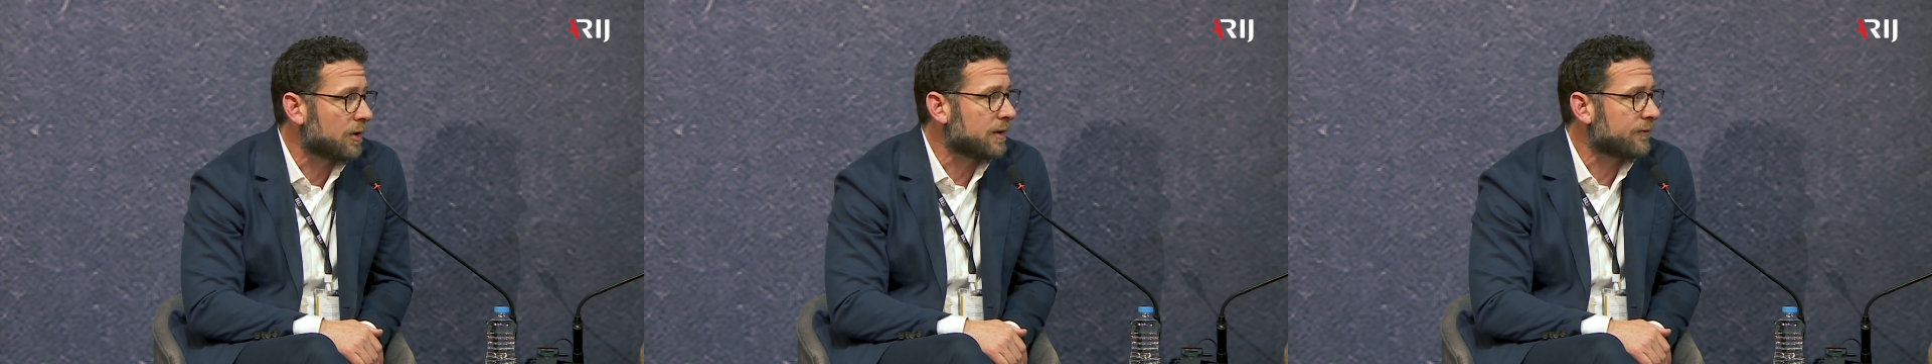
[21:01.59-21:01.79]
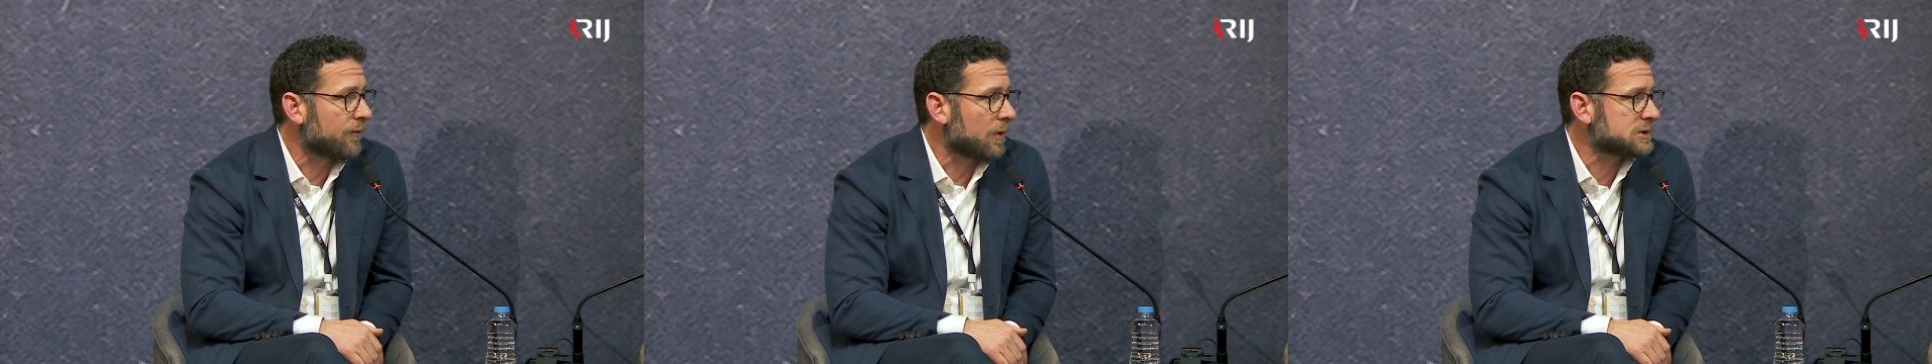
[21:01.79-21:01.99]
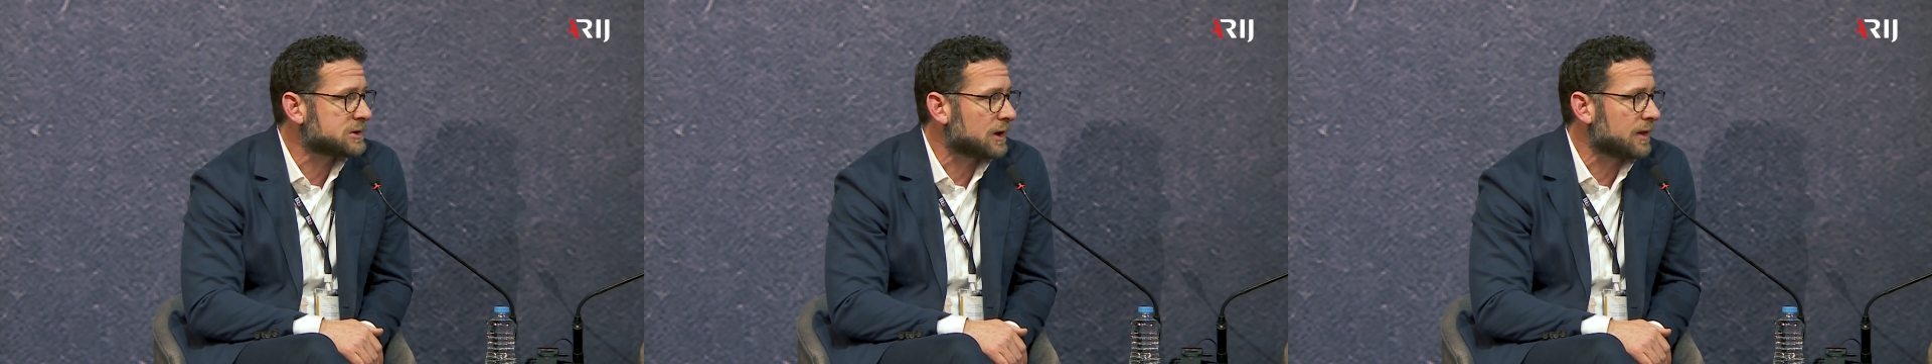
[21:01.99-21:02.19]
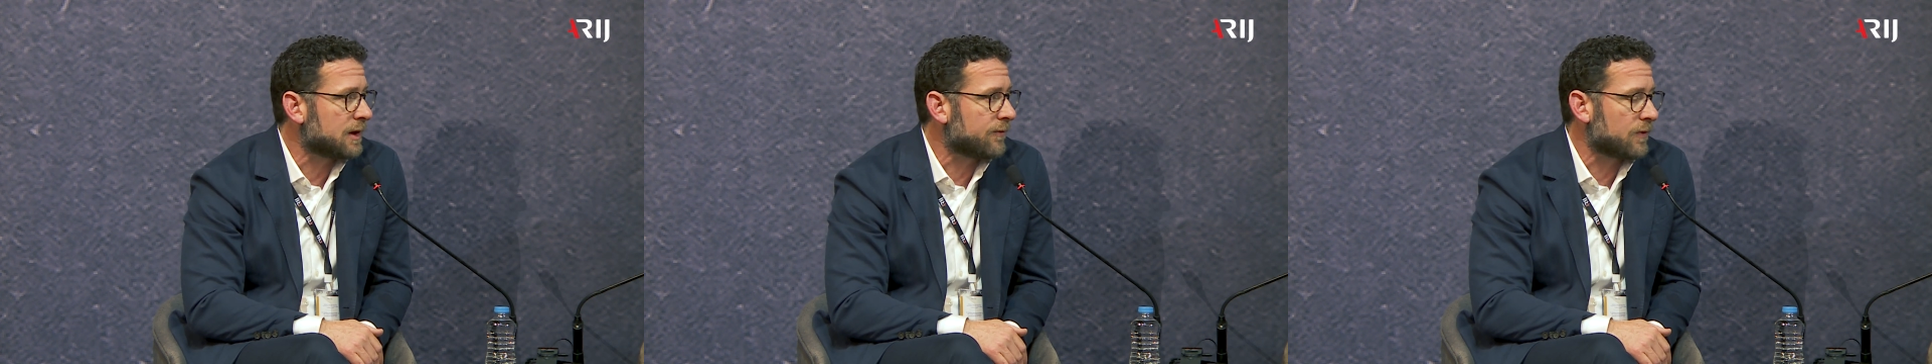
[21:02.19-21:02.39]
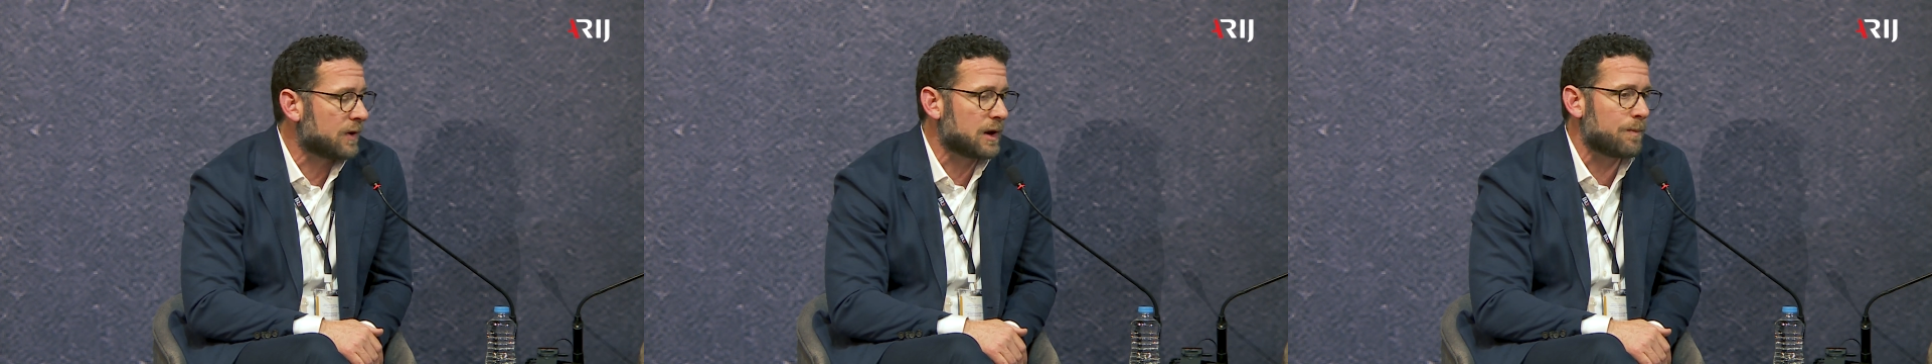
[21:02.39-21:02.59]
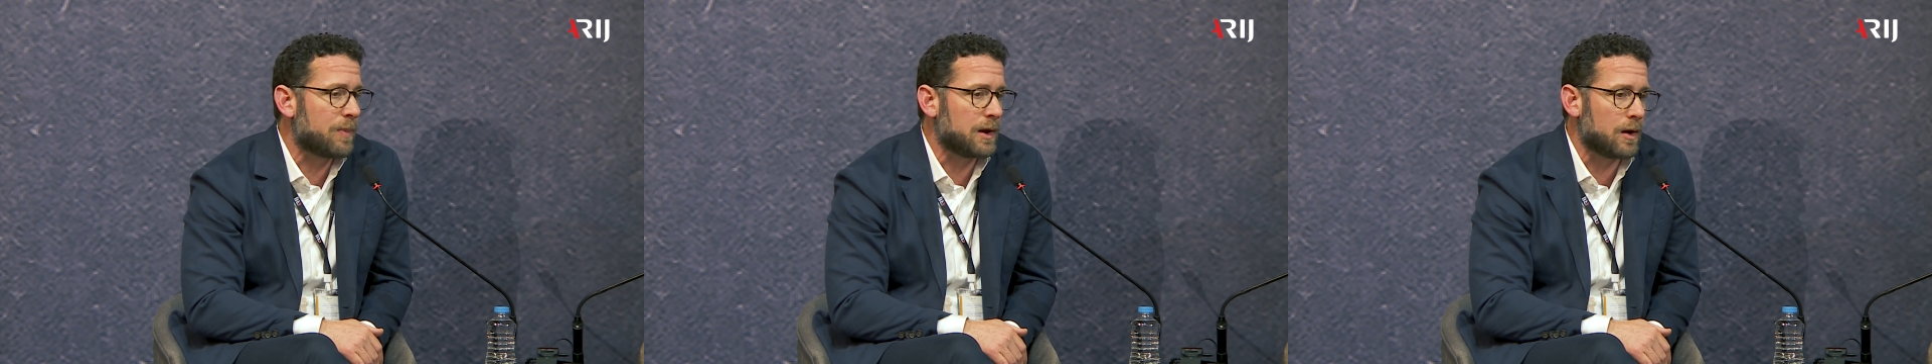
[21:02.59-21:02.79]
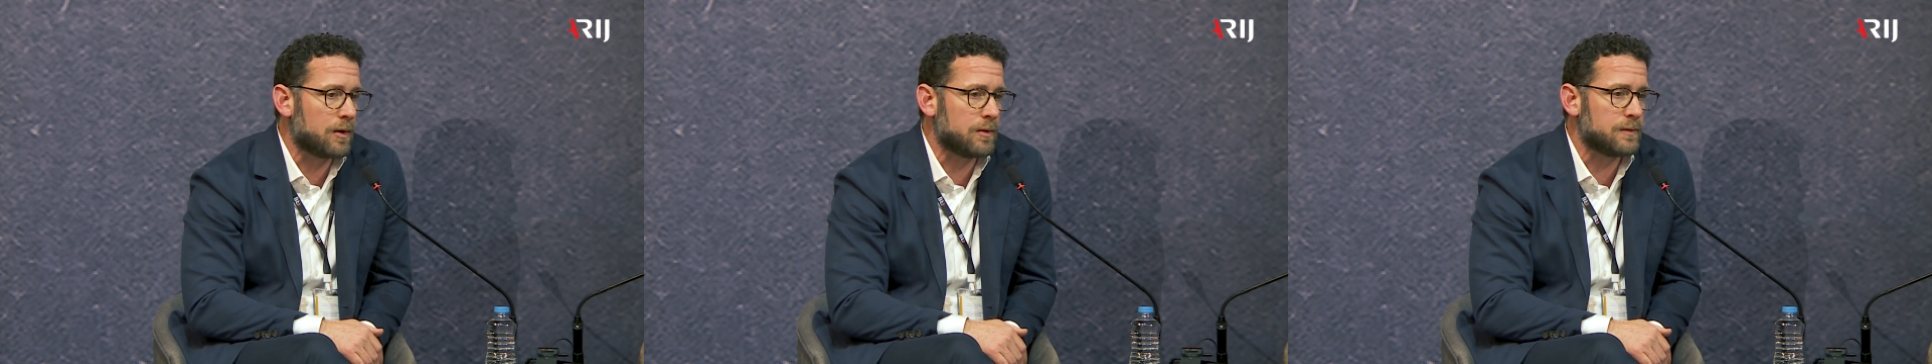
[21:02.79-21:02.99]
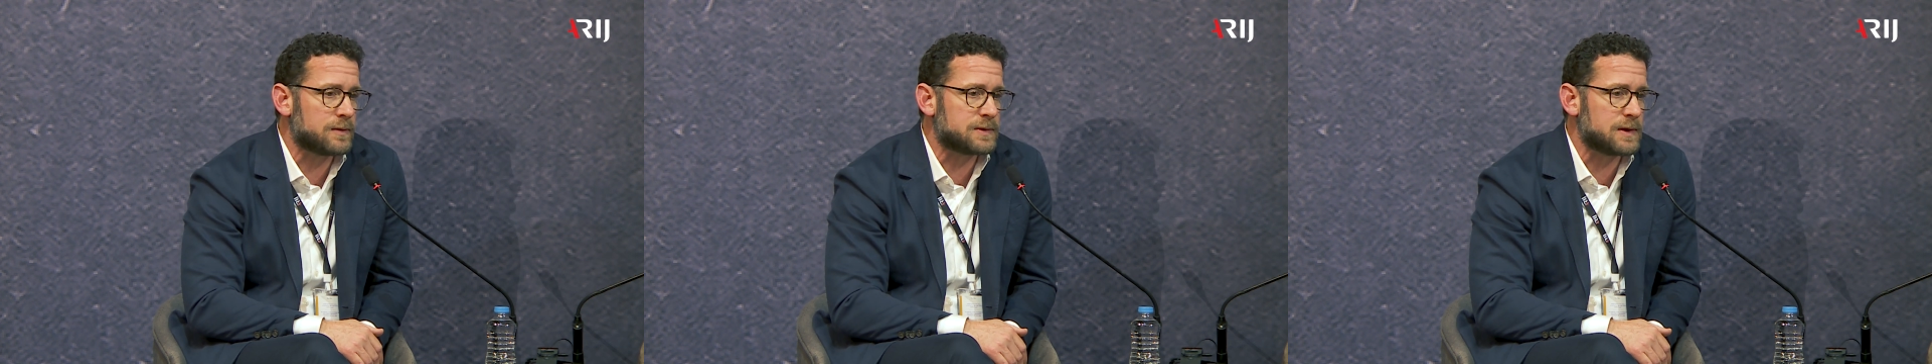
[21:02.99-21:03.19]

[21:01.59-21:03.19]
unfortunately, for independent news